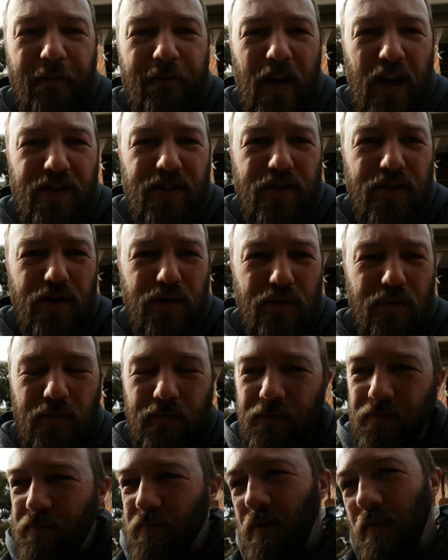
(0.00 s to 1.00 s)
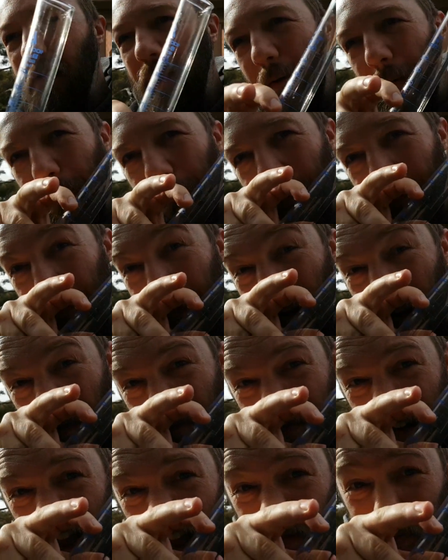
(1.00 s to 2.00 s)
vegetal, not
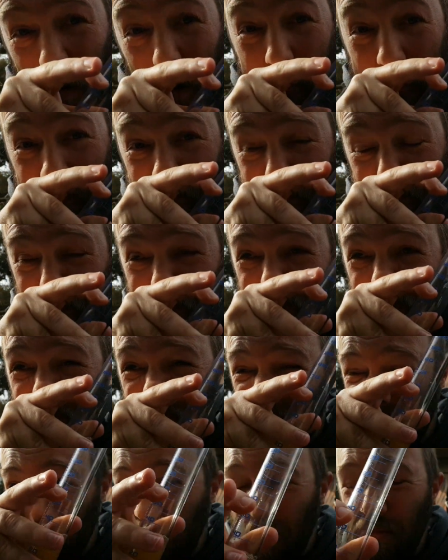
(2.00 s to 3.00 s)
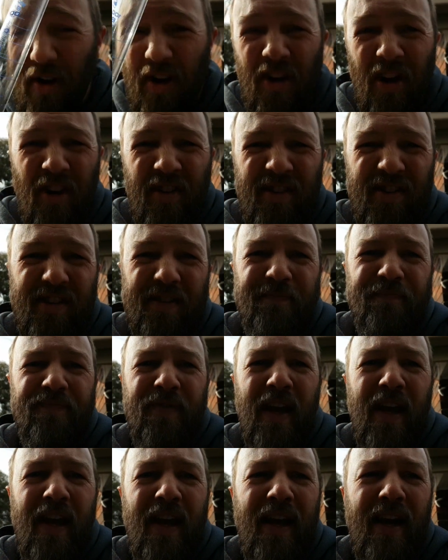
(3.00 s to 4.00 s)
a bad one, but I notice it.
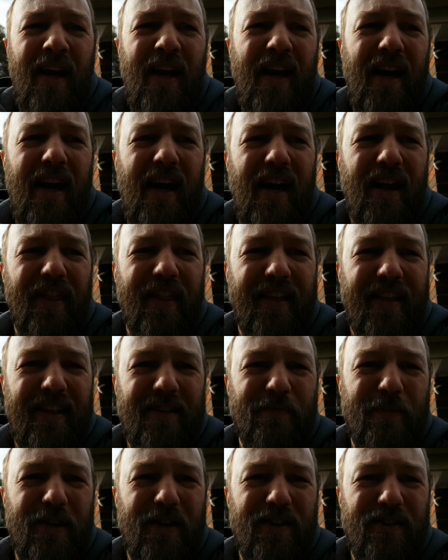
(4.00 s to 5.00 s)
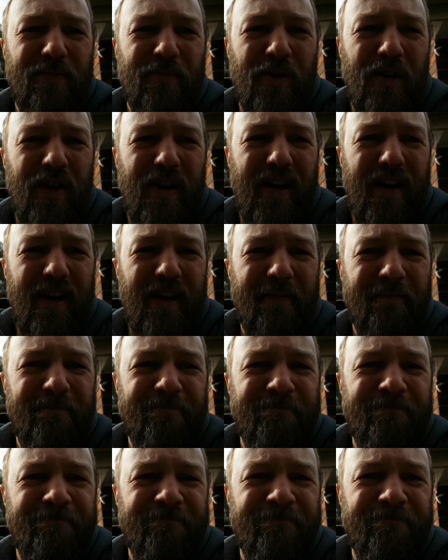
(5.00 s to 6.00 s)
I think that's because of my
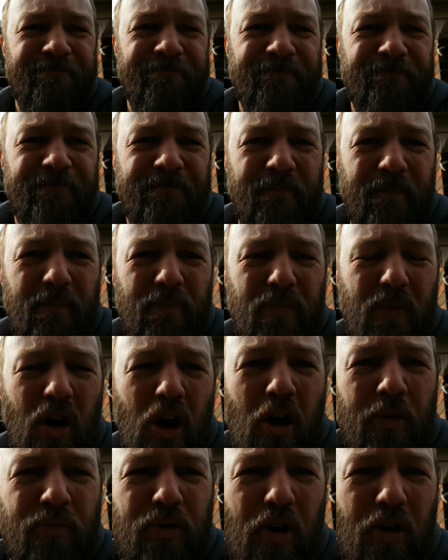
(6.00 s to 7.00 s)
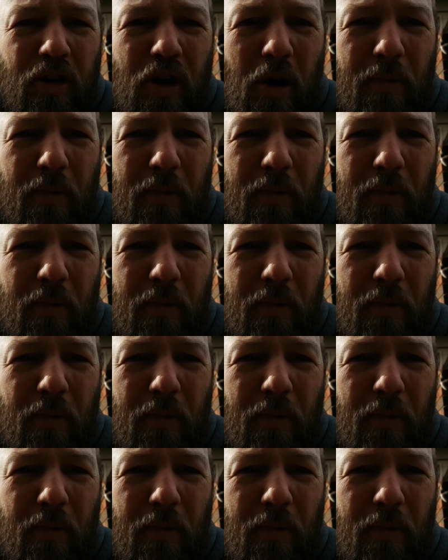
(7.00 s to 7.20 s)
homegrown